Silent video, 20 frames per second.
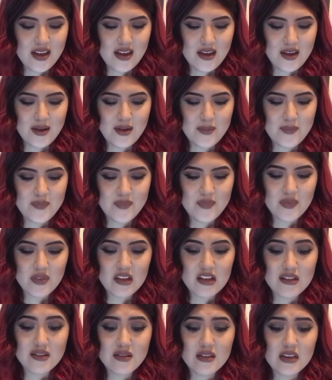And
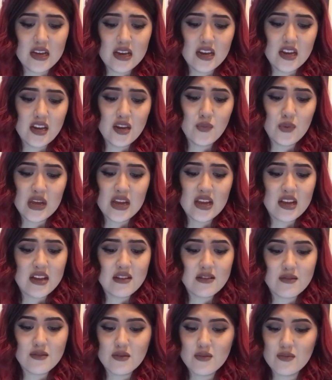then the
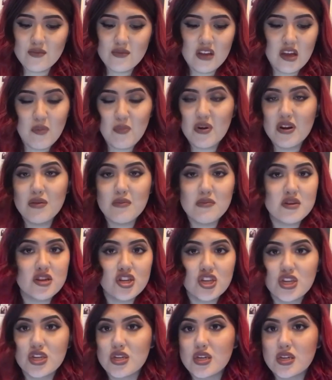weekends, he pretty
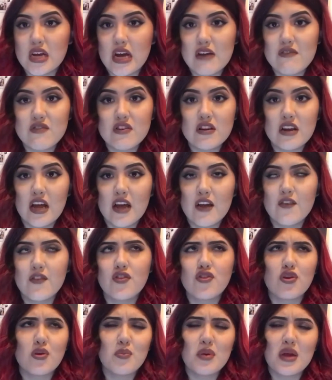much, after like
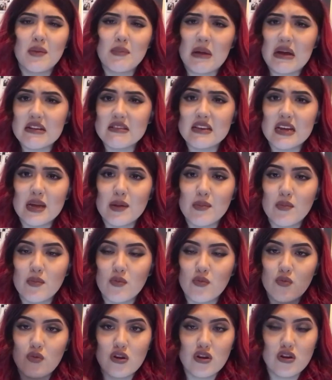3 p.m. my time,
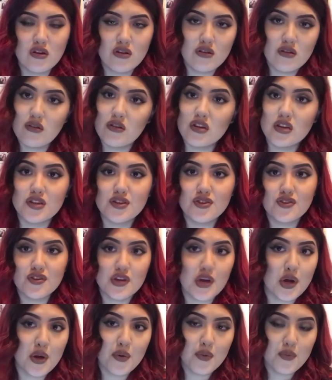we're good to
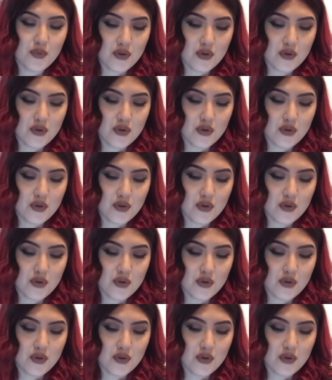go.